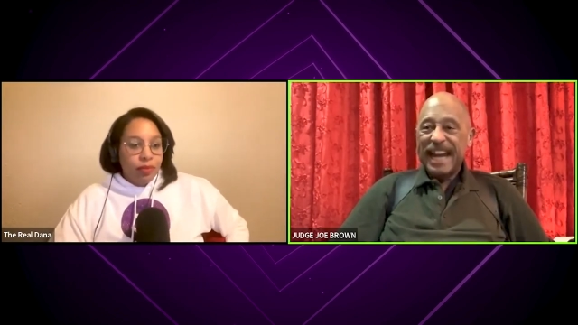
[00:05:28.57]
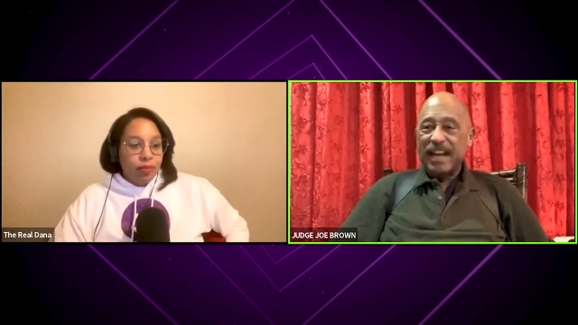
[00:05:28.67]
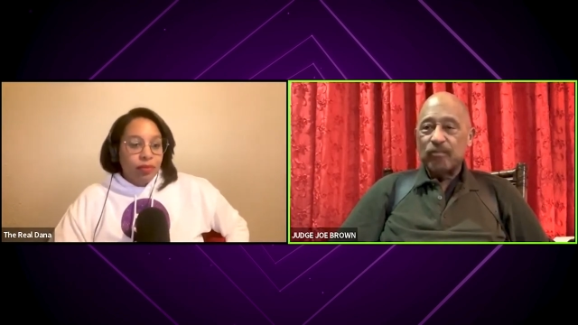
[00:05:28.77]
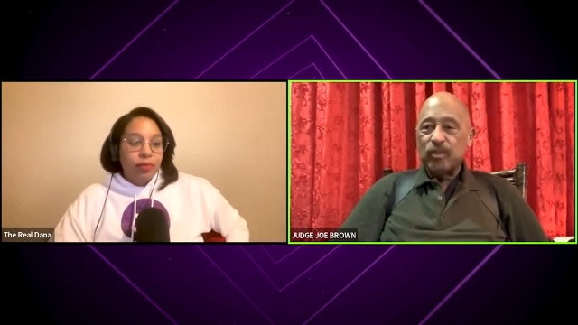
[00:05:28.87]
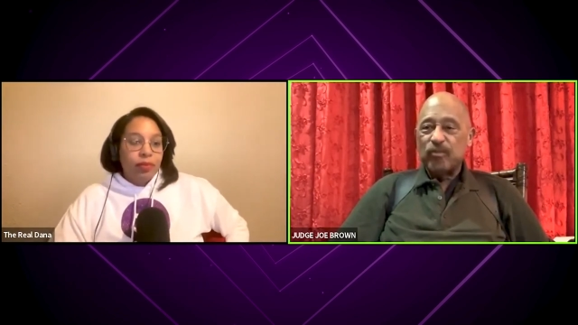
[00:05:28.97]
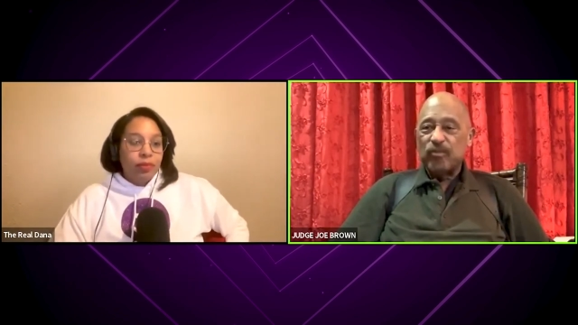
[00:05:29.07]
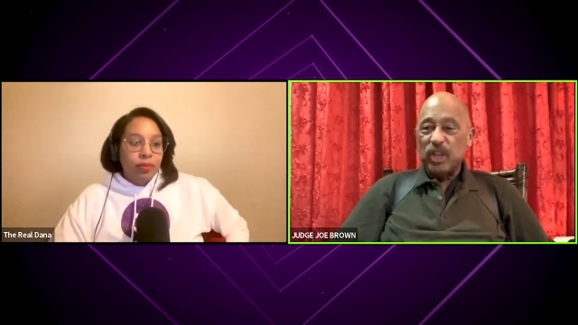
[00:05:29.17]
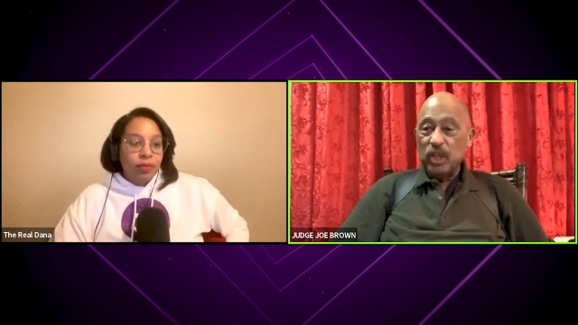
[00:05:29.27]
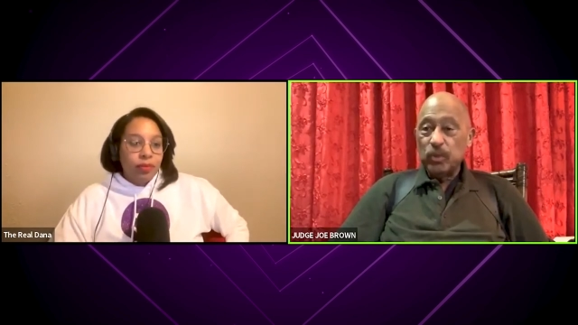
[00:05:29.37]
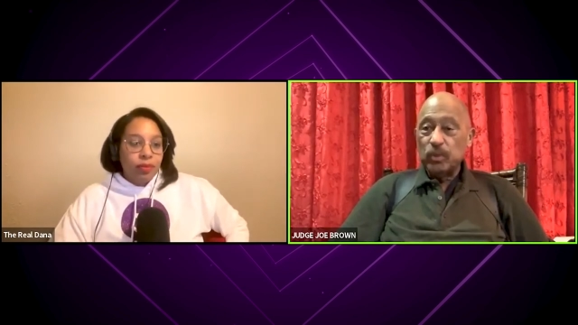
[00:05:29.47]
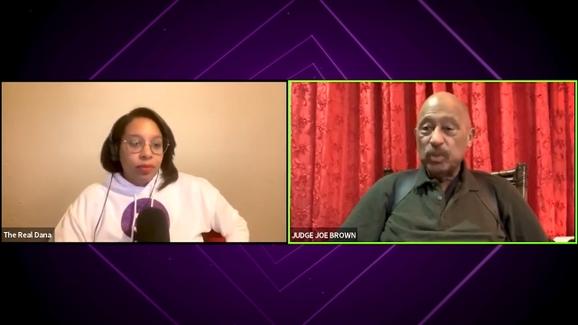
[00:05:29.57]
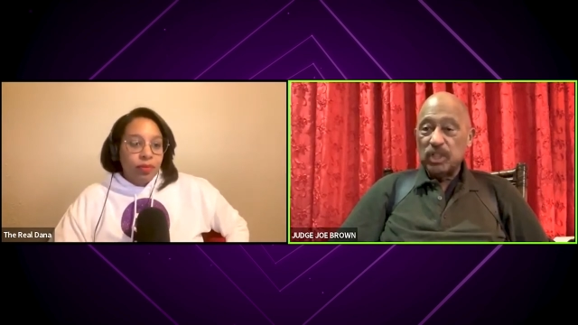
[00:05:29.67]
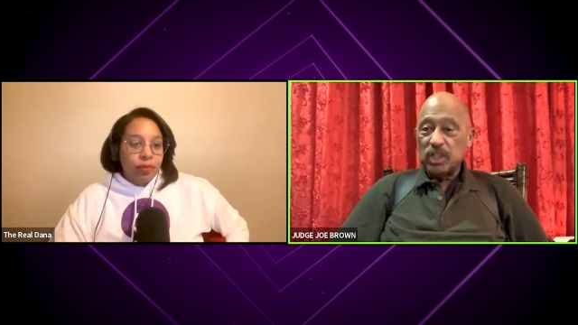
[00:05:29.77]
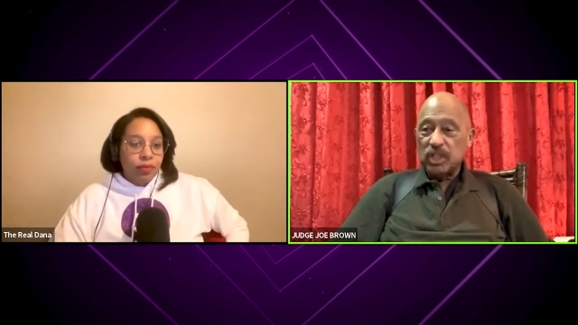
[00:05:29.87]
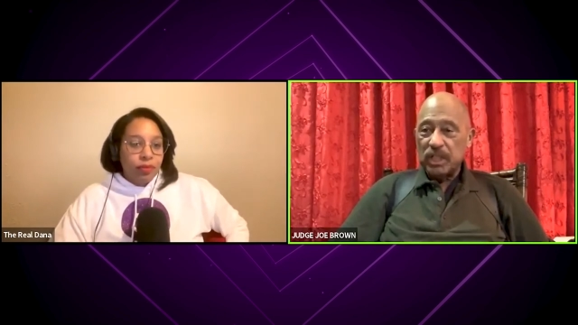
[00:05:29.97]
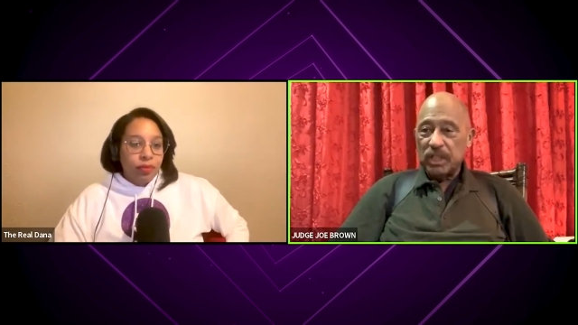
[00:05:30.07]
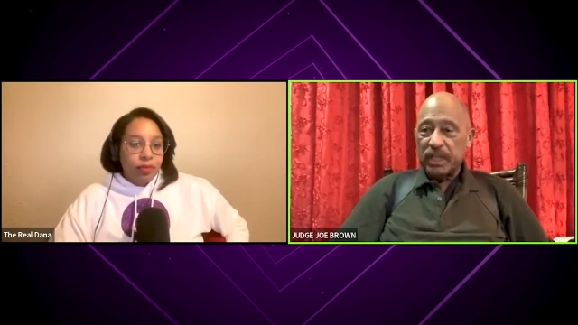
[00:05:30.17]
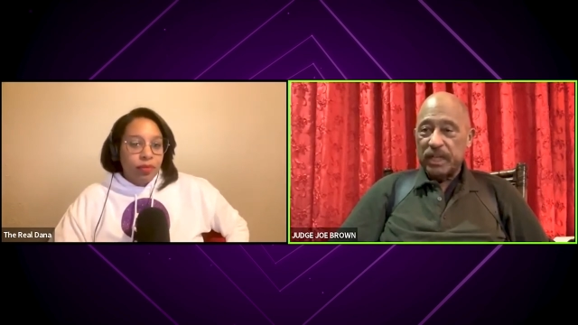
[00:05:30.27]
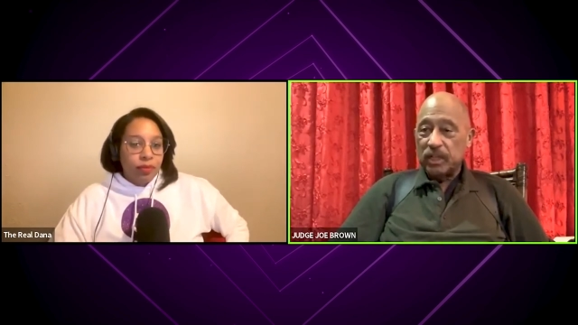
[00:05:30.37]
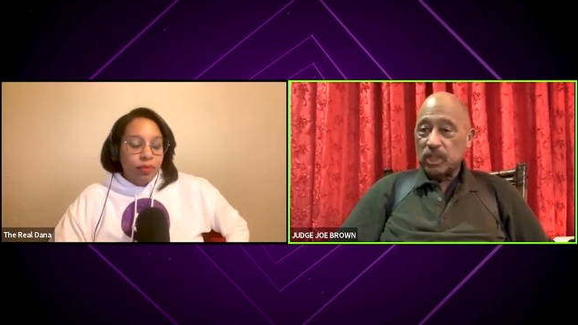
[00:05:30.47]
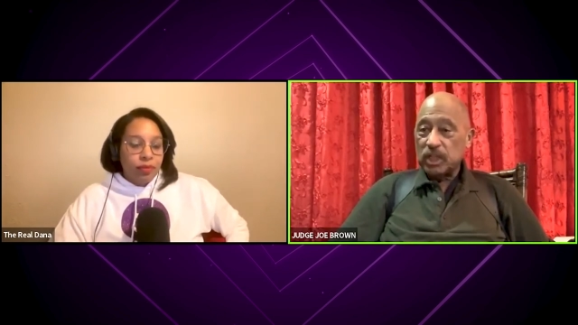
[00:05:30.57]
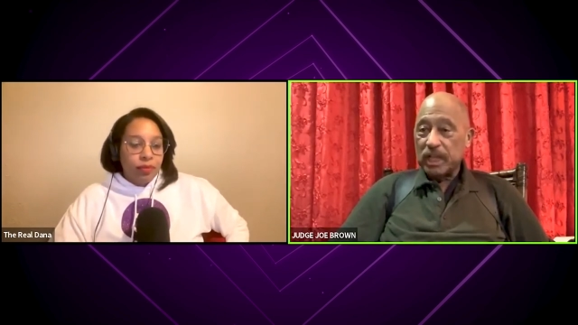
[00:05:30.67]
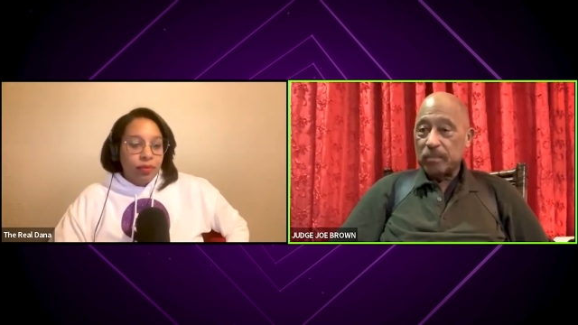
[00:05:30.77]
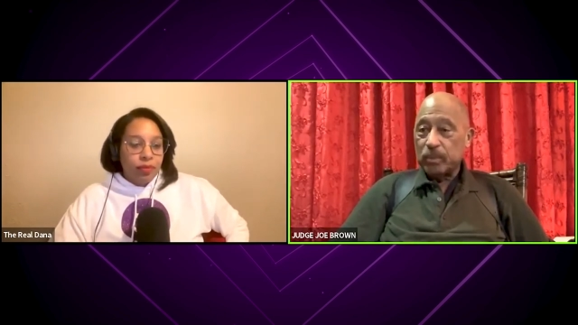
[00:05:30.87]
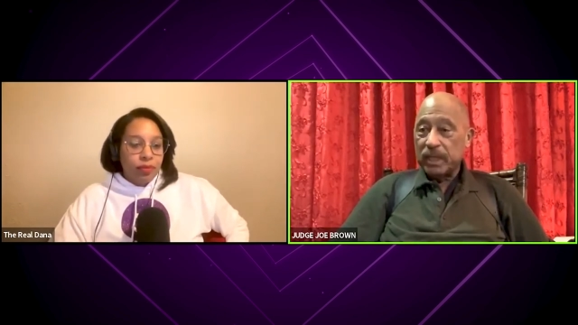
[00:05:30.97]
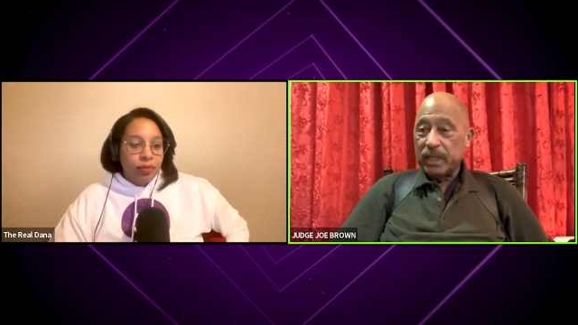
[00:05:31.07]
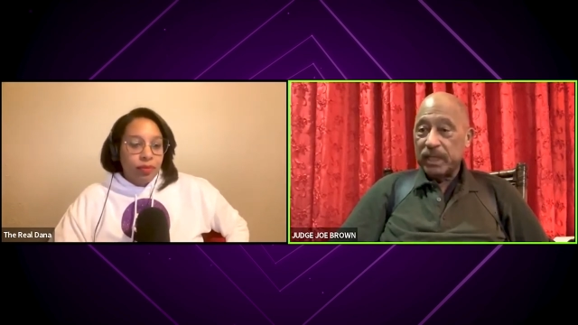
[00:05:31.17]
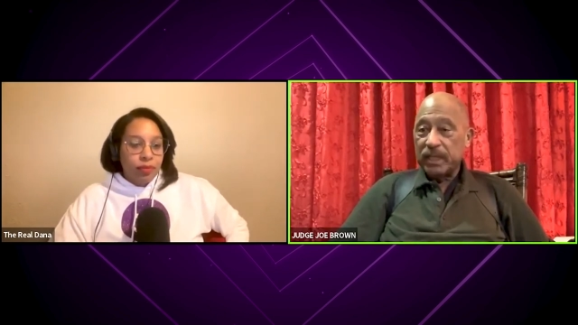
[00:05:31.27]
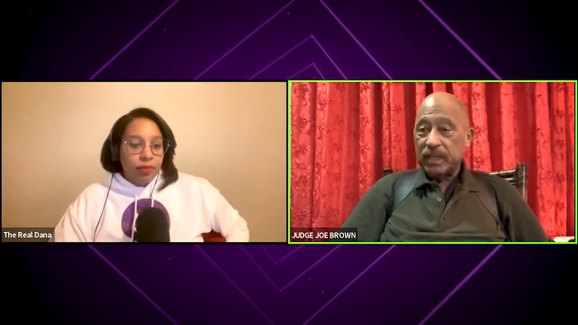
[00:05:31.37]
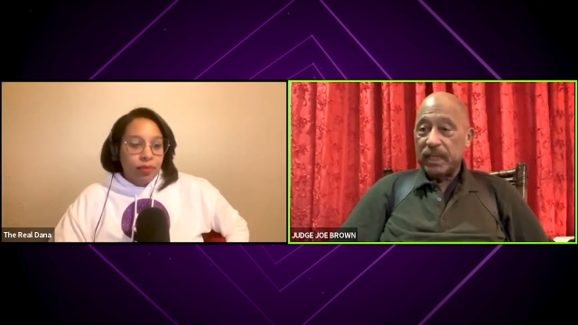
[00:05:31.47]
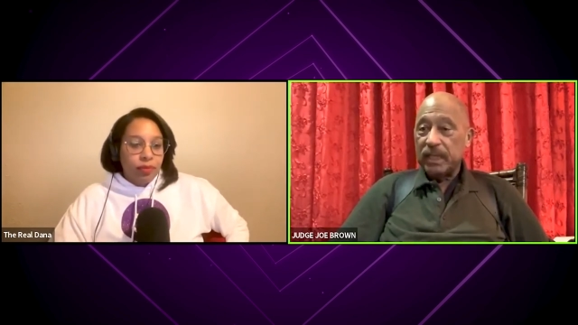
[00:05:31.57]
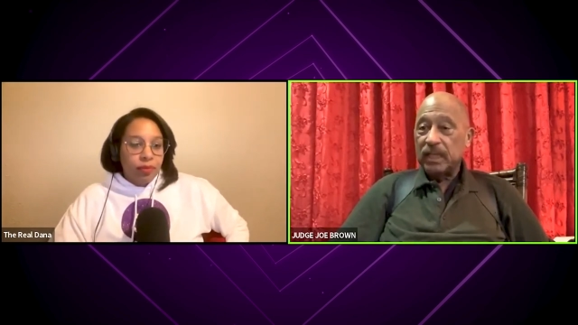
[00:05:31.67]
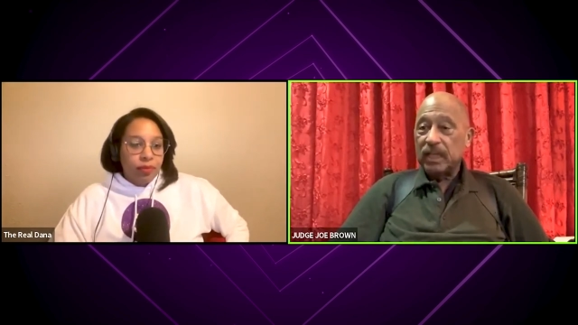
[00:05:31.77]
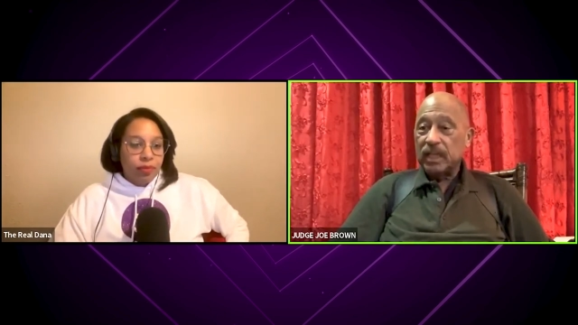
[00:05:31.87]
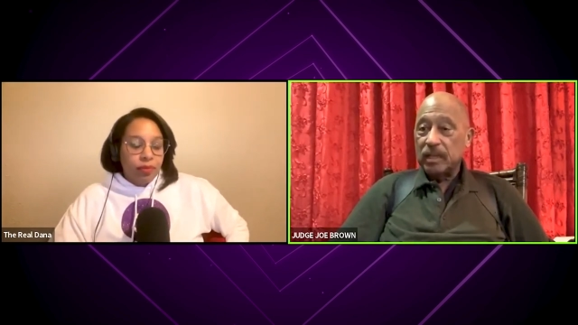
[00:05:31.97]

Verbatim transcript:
Speaker 1: I refuse to sit there and celebrate anything that